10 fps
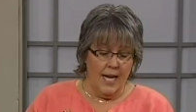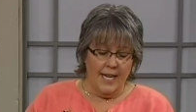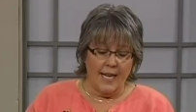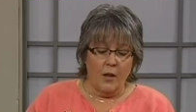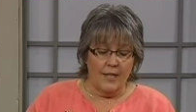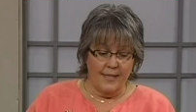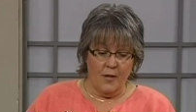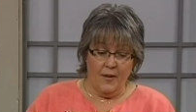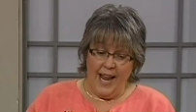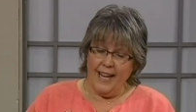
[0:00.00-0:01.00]
Now
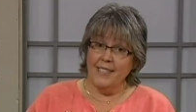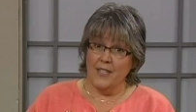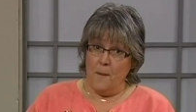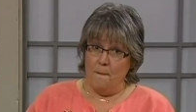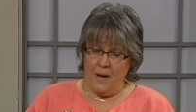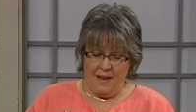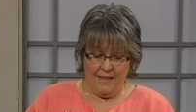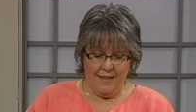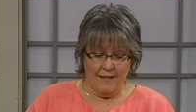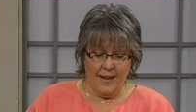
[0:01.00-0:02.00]
listen, next month
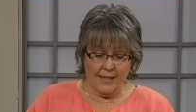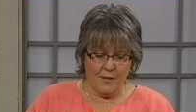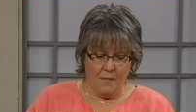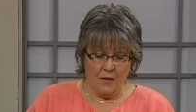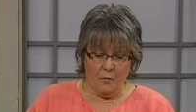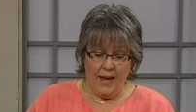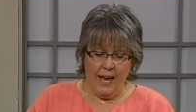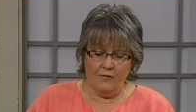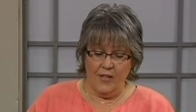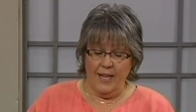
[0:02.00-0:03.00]
we
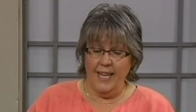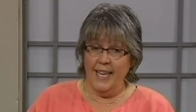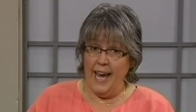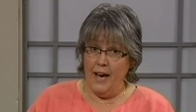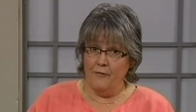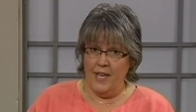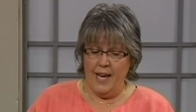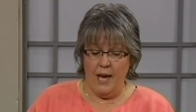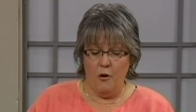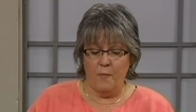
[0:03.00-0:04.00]
have Jenny Gaffke.
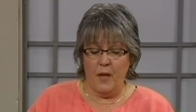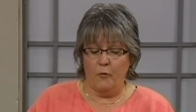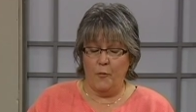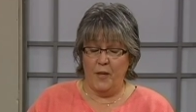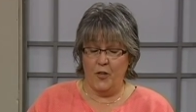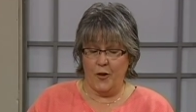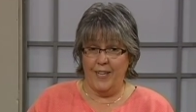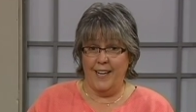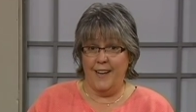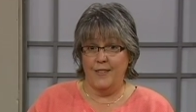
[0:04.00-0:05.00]
I hope that will be
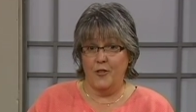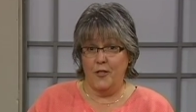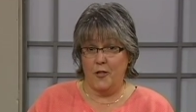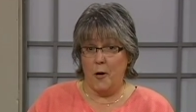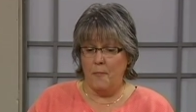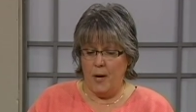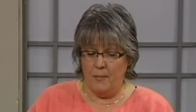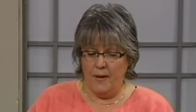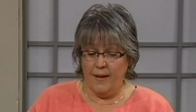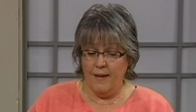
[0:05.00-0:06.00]
joining us. She's our
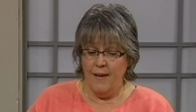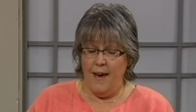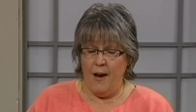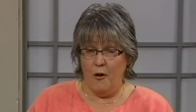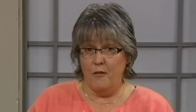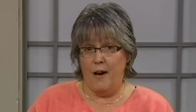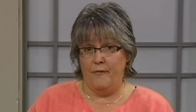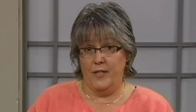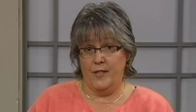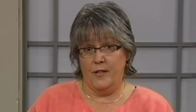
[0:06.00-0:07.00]
public health
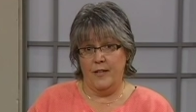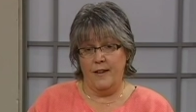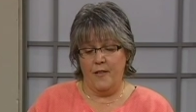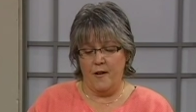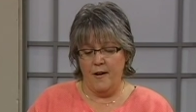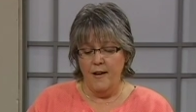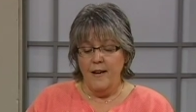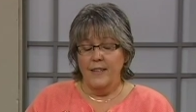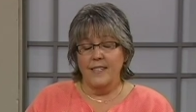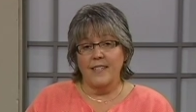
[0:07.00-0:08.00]
officer, another
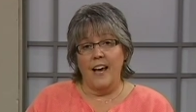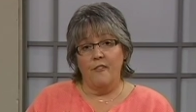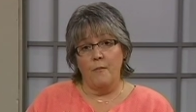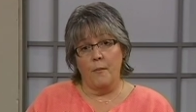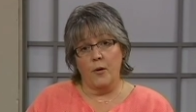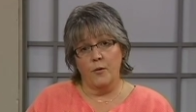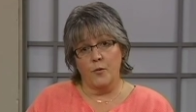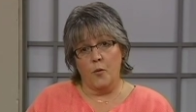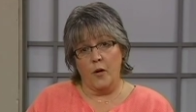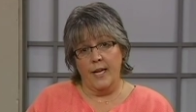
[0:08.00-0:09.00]
staff member
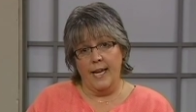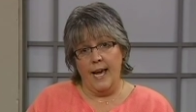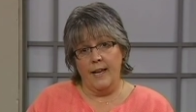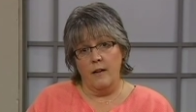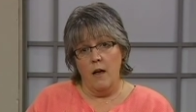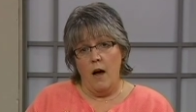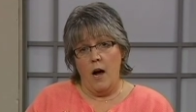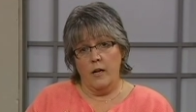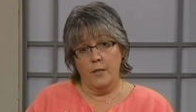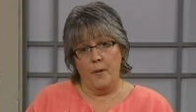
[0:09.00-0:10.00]
who's working at
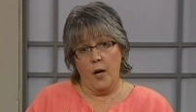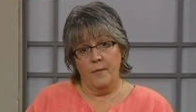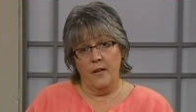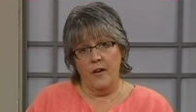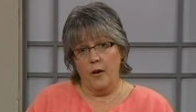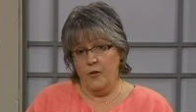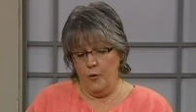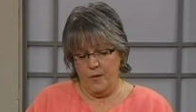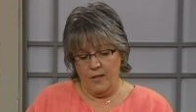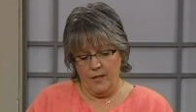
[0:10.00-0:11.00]
our Department of Health and
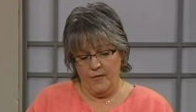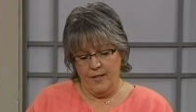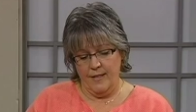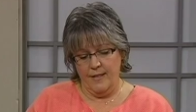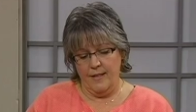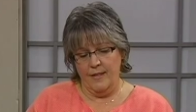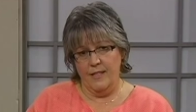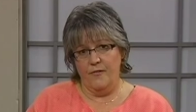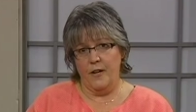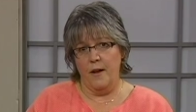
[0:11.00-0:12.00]
Human Services on
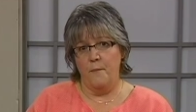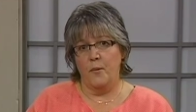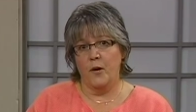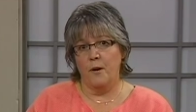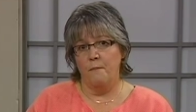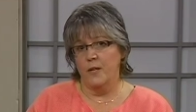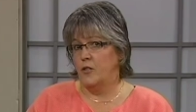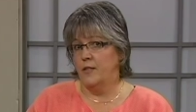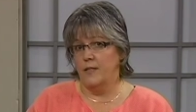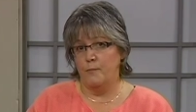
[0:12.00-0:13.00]
these very important
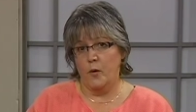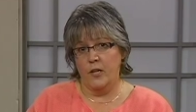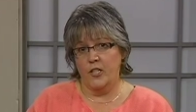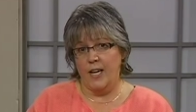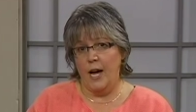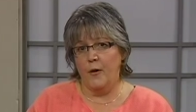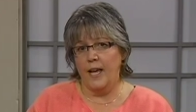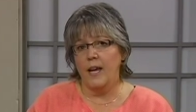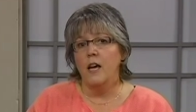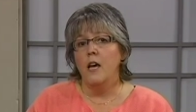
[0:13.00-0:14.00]
missions in Portage County.